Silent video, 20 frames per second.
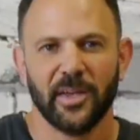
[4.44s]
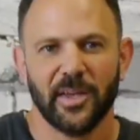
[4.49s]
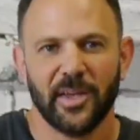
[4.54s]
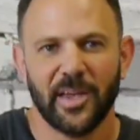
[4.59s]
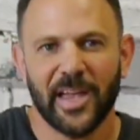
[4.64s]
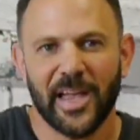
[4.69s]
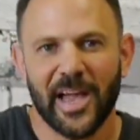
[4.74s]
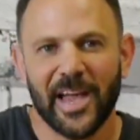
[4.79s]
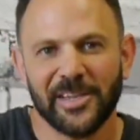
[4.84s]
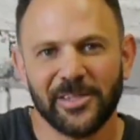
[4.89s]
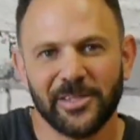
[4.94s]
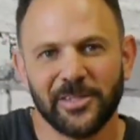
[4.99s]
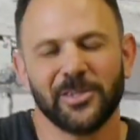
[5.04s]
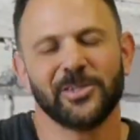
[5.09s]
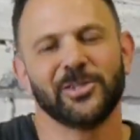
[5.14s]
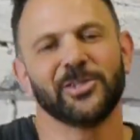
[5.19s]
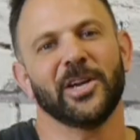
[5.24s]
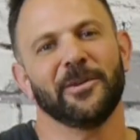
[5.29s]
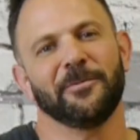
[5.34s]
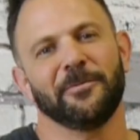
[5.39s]
Hey guys,
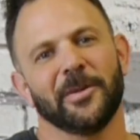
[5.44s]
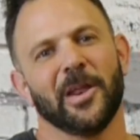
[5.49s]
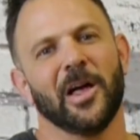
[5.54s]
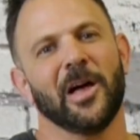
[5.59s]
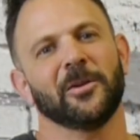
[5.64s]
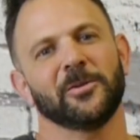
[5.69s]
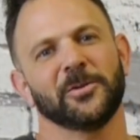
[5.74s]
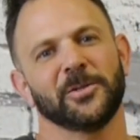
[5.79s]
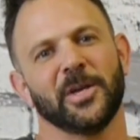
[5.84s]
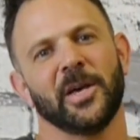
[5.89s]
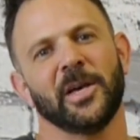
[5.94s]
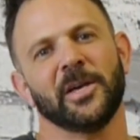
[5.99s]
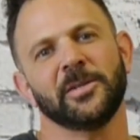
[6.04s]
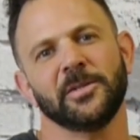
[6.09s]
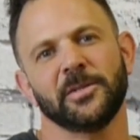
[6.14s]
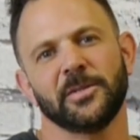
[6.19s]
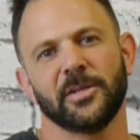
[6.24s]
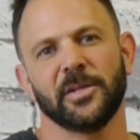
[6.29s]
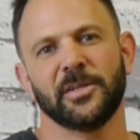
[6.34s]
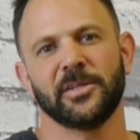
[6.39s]
Jeff at Auto
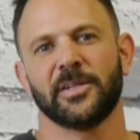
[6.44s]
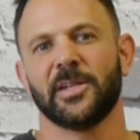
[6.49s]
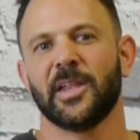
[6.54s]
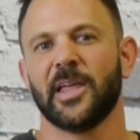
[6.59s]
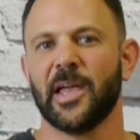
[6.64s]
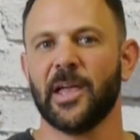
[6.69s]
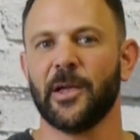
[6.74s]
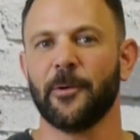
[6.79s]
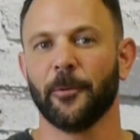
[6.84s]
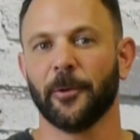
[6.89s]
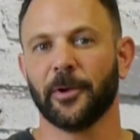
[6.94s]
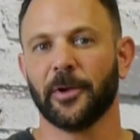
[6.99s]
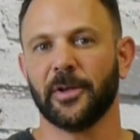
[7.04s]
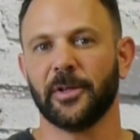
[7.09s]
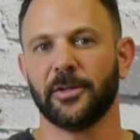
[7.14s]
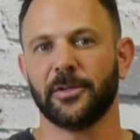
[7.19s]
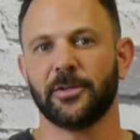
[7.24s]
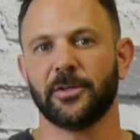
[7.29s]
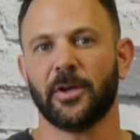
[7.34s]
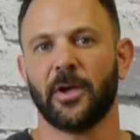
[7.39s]
Sauce. Today we're going
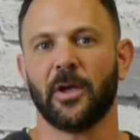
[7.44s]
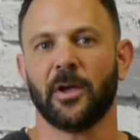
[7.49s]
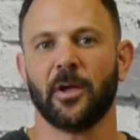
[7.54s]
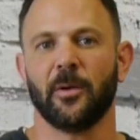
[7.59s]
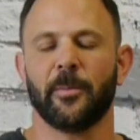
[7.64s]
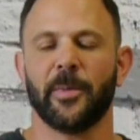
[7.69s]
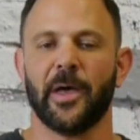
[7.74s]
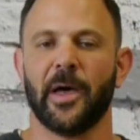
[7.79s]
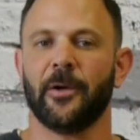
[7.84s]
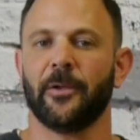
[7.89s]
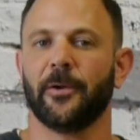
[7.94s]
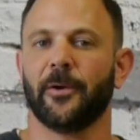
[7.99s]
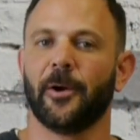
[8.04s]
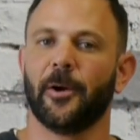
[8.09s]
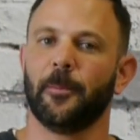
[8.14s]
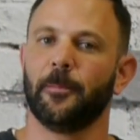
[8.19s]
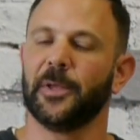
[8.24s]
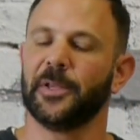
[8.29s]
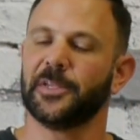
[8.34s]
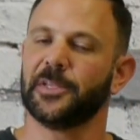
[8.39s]
to talk about our
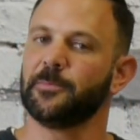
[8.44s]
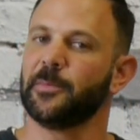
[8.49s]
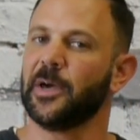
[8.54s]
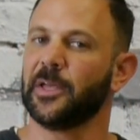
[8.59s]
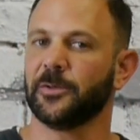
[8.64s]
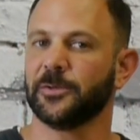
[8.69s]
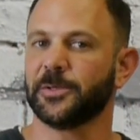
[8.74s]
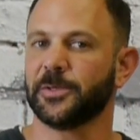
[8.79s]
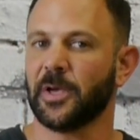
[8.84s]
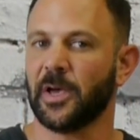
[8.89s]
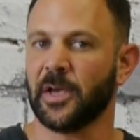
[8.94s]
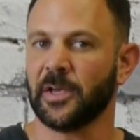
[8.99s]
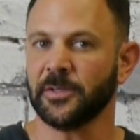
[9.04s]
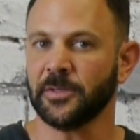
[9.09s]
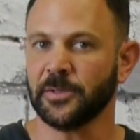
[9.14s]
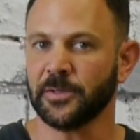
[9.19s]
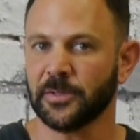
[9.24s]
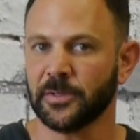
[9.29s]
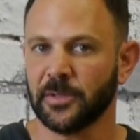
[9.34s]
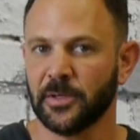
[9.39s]
Minty Metal
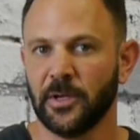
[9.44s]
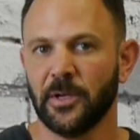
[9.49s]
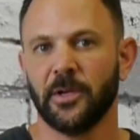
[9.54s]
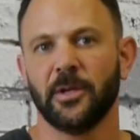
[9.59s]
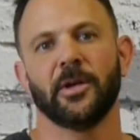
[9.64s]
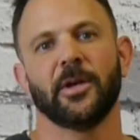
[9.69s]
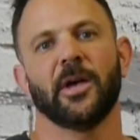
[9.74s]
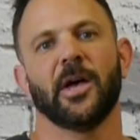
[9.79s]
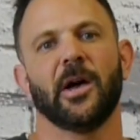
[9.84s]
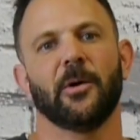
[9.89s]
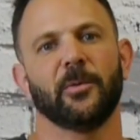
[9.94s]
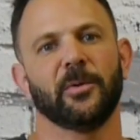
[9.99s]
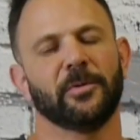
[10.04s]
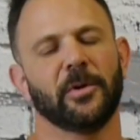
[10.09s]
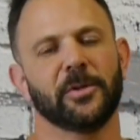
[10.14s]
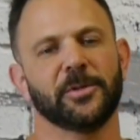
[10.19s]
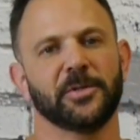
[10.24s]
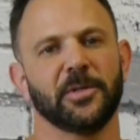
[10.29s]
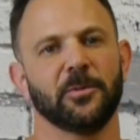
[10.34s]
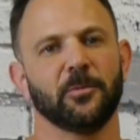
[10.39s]
Sauce. We've all
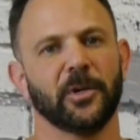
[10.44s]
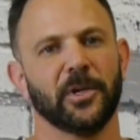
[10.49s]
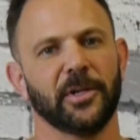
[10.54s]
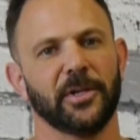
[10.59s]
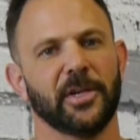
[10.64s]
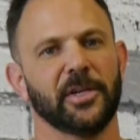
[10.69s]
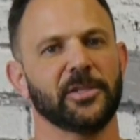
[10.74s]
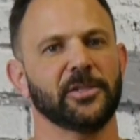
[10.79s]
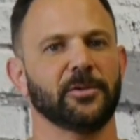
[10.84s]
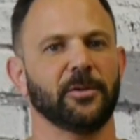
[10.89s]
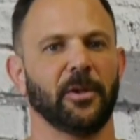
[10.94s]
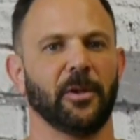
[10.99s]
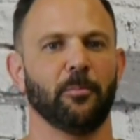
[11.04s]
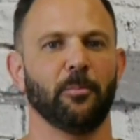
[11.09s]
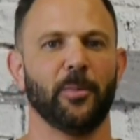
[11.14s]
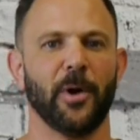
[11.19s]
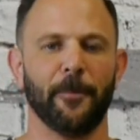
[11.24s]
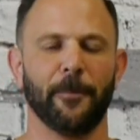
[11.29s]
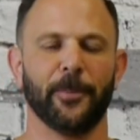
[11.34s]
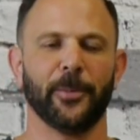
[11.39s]
seen what it does on
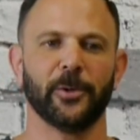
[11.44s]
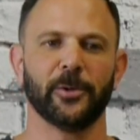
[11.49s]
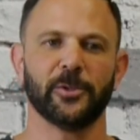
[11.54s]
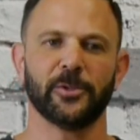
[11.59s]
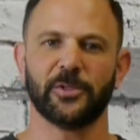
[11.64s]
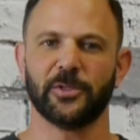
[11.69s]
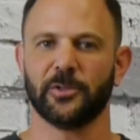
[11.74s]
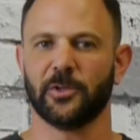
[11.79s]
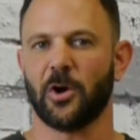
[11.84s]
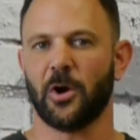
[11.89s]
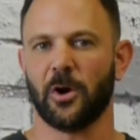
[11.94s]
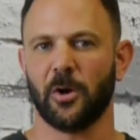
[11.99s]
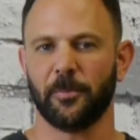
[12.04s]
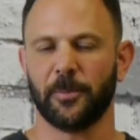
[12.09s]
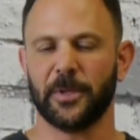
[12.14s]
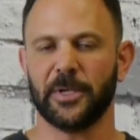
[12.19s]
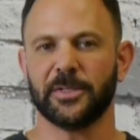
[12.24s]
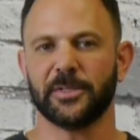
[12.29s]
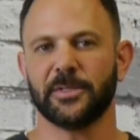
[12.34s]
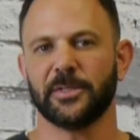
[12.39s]
bumpers and car
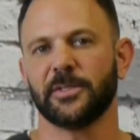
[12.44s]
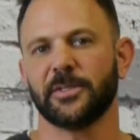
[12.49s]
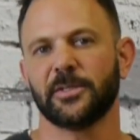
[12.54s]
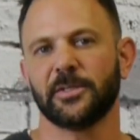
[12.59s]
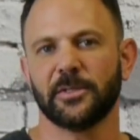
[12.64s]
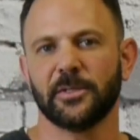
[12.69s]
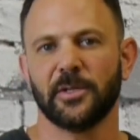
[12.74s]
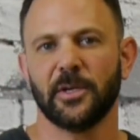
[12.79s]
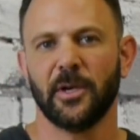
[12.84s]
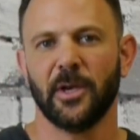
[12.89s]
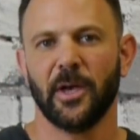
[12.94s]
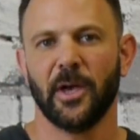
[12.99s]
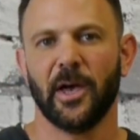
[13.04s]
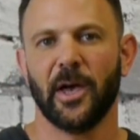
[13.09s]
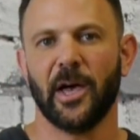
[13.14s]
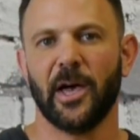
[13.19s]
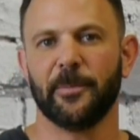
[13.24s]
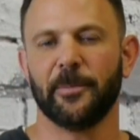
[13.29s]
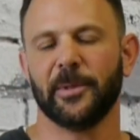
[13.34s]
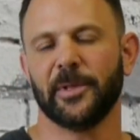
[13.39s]
pieces,
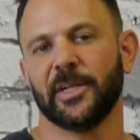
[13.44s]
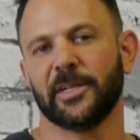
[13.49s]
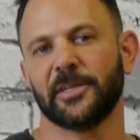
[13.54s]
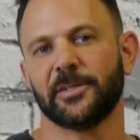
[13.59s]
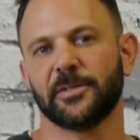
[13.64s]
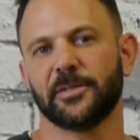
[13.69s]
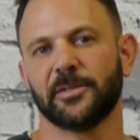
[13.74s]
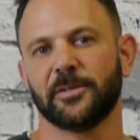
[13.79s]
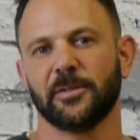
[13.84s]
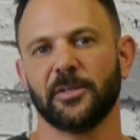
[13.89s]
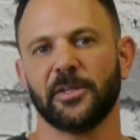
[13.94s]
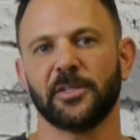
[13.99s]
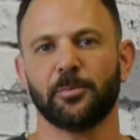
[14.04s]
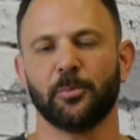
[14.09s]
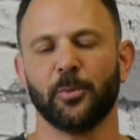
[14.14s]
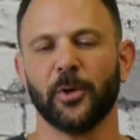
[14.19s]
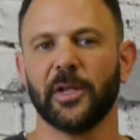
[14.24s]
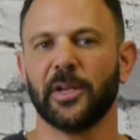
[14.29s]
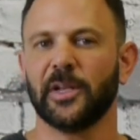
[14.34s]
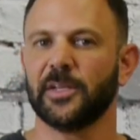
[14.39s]
but let's
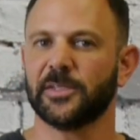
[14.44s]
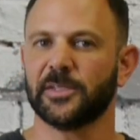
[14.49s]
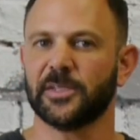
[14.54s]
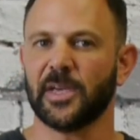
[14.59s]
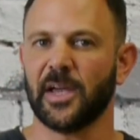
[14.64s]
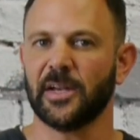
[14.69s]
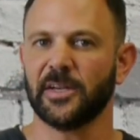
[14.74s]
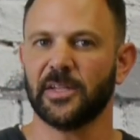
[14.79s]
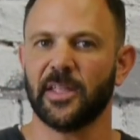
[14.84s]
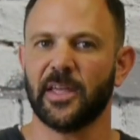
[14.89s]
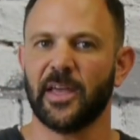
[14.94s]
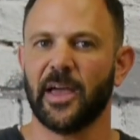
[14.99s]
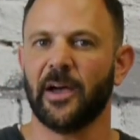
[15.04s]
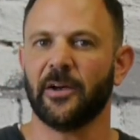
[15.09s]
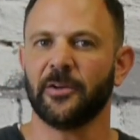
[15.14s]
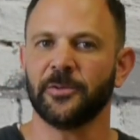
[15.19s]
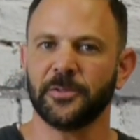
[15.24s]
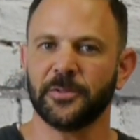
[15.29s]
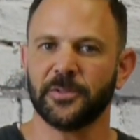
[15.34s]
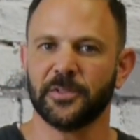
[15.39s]
bring it inside to the
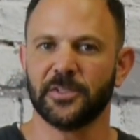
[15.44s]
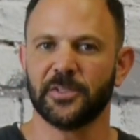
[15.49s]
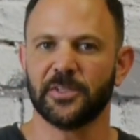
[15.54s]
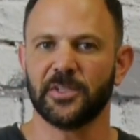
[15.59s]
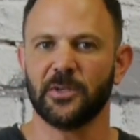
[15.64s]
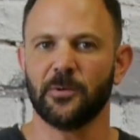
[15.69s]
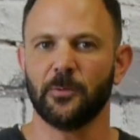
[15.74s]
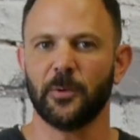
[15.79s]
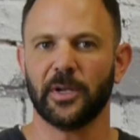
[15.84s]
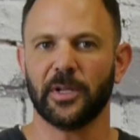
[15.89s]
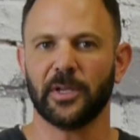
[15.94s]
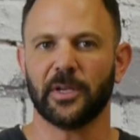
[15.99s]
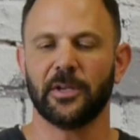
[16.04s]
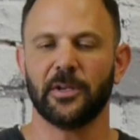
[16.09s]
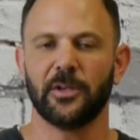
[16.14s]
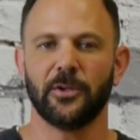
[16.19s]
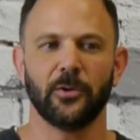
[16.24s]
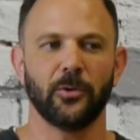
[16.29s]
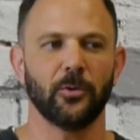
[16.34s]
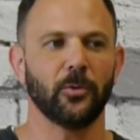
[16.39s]
house and see what it can
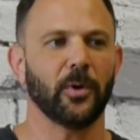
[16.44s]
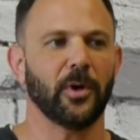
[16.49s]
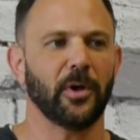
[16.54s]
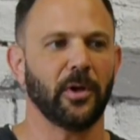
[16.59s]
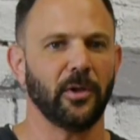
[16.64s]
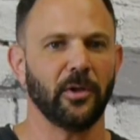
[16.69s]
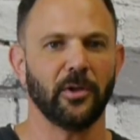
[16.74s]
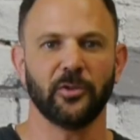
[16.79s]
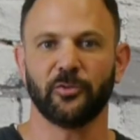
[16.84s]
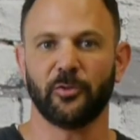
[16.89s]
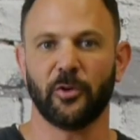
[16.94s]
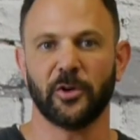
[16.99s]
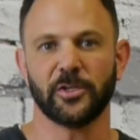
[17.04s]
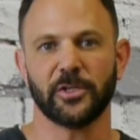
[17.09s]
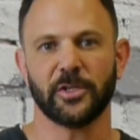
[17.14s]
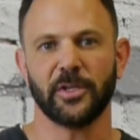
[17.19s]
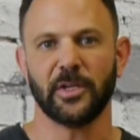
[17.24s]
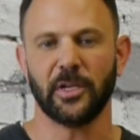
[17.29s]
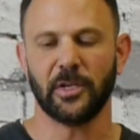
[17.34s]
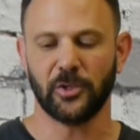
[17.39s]
do as far as
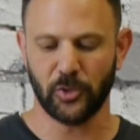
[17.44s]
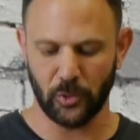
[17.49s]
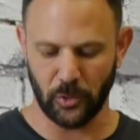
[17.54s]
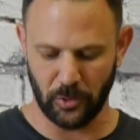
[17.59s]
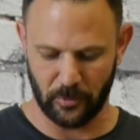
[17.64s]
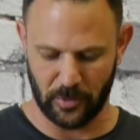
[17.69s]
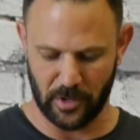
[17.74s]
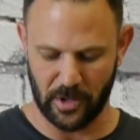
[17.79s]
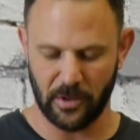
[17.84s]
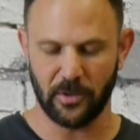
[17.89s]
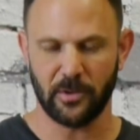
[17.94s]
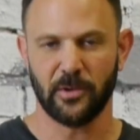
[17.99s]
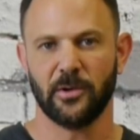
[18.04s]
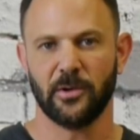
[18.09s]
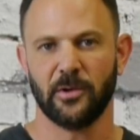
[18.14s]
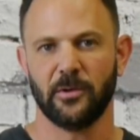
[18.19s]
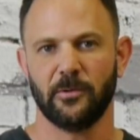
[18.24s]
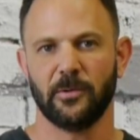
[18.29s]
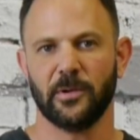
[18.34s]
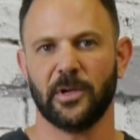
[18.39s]
cleaning jewelry.
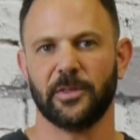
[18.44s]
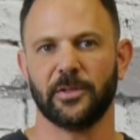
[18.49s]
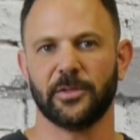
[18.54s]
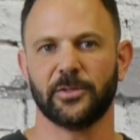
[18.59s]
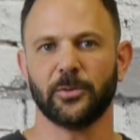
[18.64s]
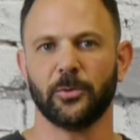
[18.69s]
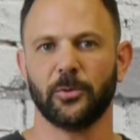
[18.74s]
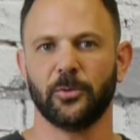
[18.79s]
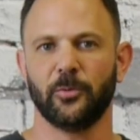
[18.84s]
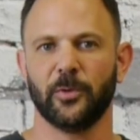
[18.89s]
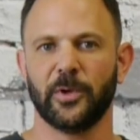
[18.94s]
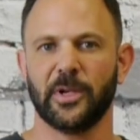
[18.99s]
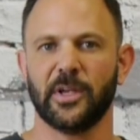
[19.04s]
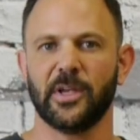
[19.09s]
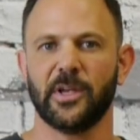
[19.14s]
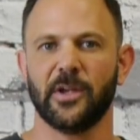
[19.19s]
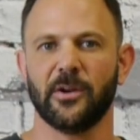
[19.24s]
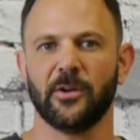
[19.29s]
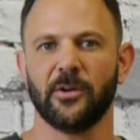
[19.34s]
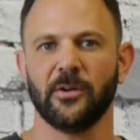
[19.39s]
We've got this old ring
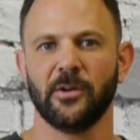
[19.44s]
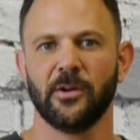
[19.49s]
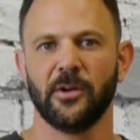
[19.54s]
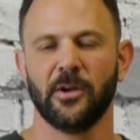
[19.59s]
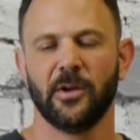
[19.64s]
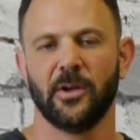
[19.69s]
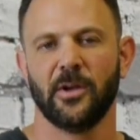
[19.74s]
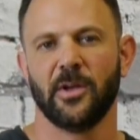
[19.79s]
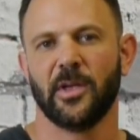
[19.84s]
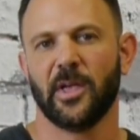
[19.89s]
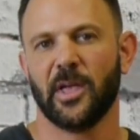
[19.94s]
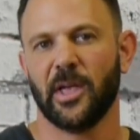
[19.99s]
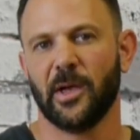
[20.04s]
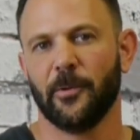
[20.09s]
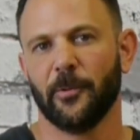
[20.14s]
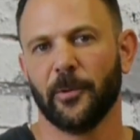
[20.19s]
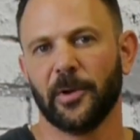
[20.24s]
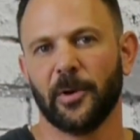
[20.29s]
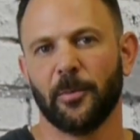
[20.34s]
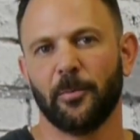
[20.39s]
here, and
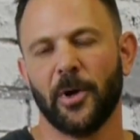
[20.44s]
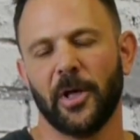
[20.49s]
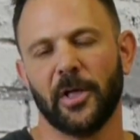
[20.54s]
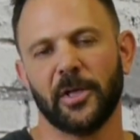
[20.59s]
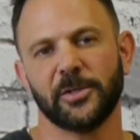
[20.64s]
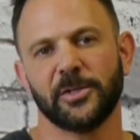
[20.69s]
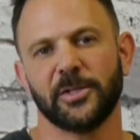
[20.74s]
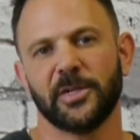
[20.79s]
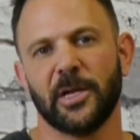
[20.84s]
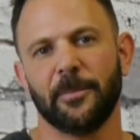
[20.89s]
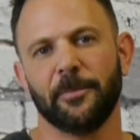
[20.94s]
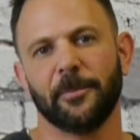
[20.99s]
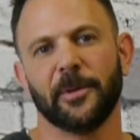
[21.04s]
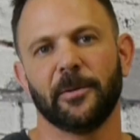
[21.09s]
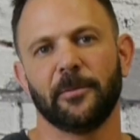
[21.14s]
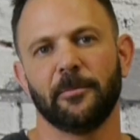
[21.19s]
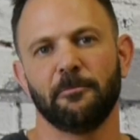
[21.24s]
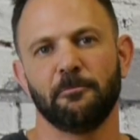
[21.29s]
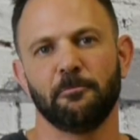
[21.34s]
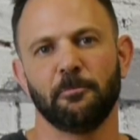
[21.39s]
we're going to polish it up
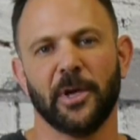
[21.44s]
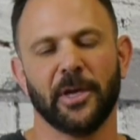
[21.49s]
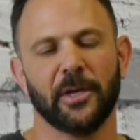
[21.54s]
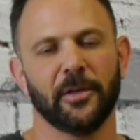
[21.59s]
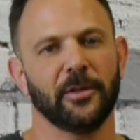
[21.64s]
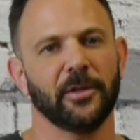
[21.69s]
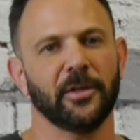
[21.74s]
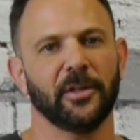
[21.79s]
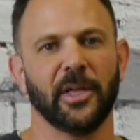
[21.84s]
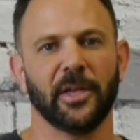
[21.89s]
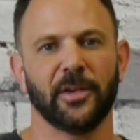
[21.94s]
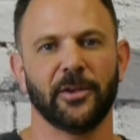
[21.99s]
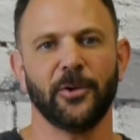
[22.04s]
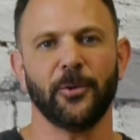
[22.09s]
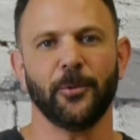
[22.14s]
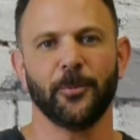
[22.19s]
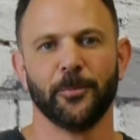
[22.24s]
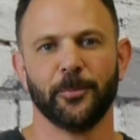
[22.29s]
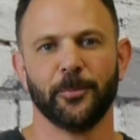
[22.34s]
and make it look like new.